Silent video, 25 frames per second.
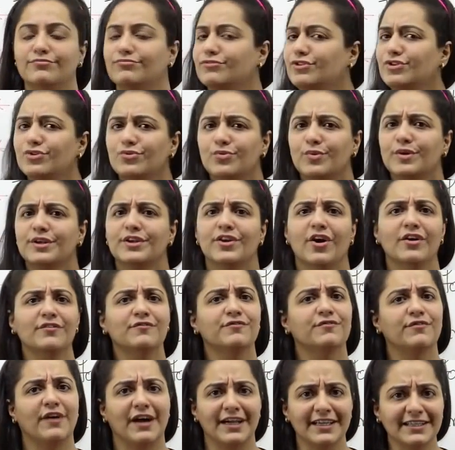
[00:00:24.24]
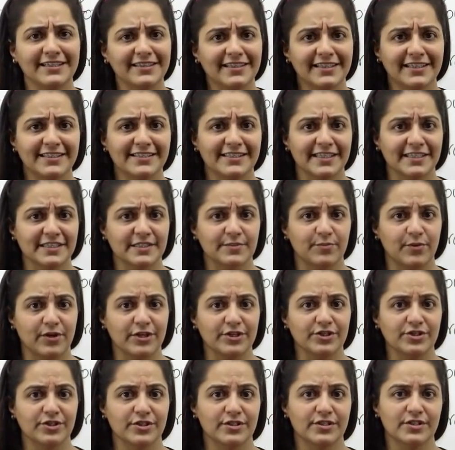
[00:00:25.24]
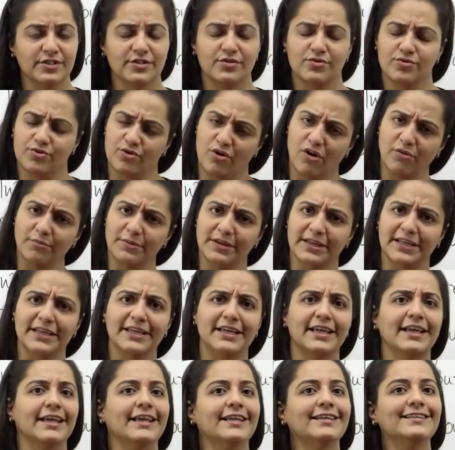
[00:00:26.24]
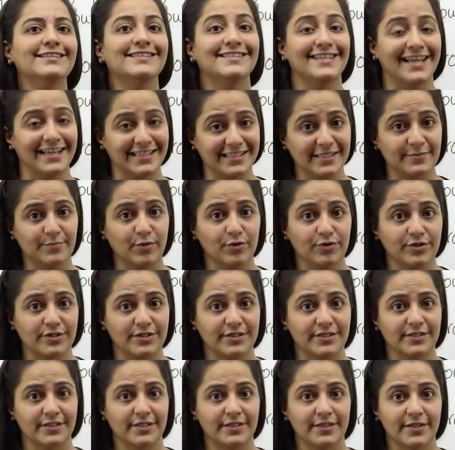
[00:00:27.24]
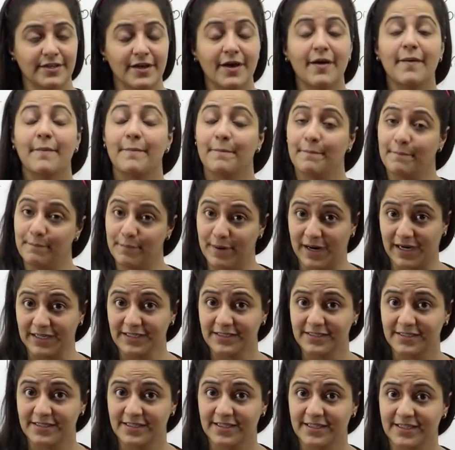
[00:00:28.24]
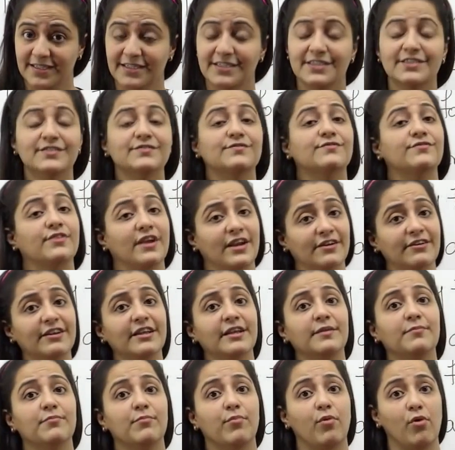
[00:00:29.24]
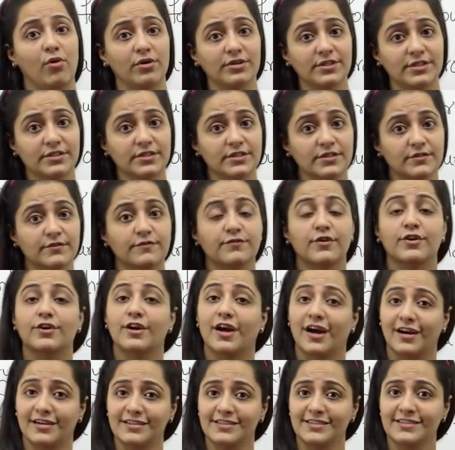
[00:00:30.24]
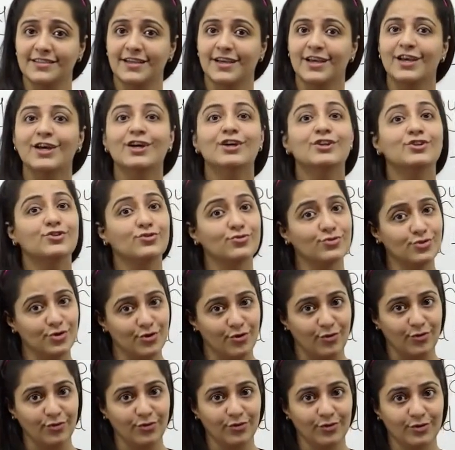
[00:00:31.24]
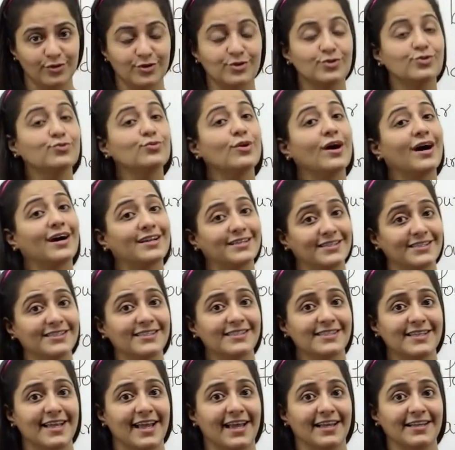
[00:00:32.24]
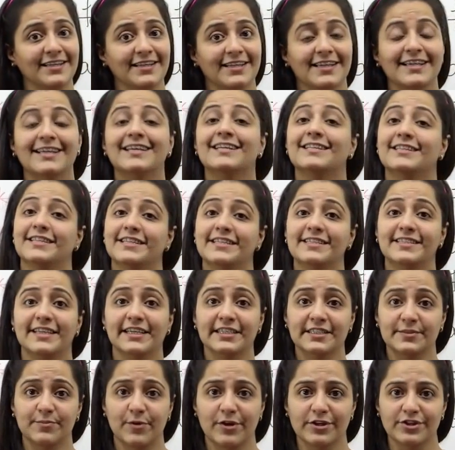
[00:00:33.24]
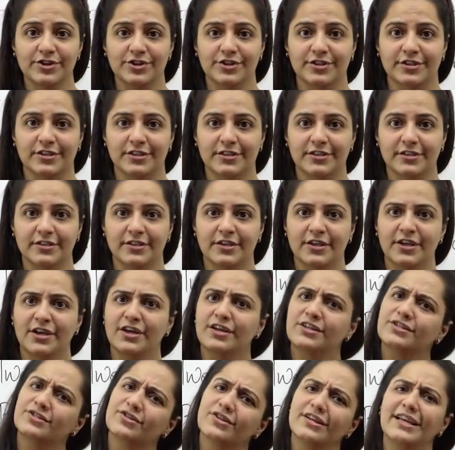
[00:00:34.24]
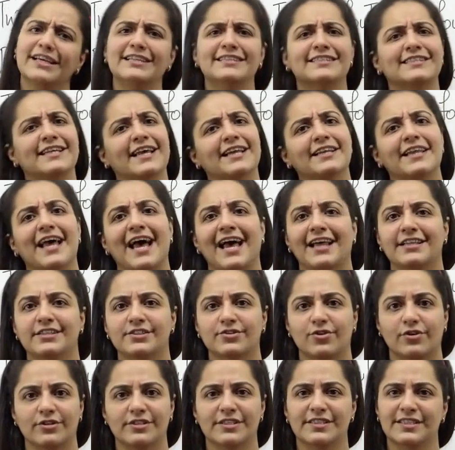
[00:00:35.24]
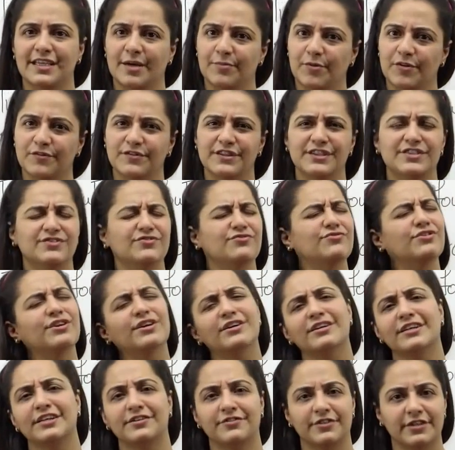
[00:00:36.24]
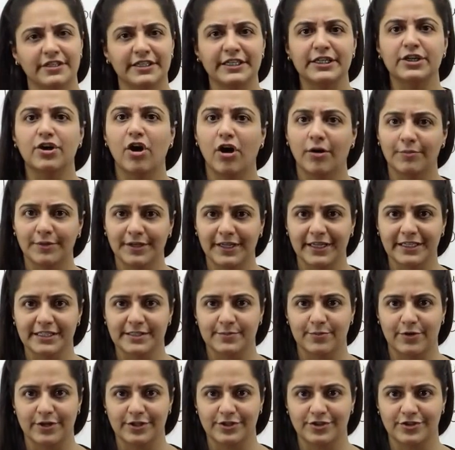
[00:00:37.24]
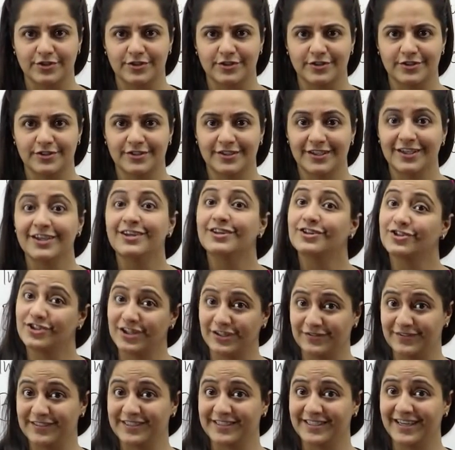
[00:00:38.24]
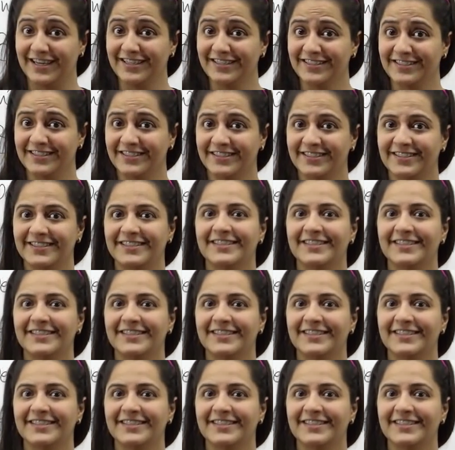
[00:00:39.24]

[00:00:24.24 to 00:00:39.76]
you would not find these expressions normally in textbooks, but it is very important for us to know, to understand these expressions. So let's get hands on some of these really common expressions. Shall we start?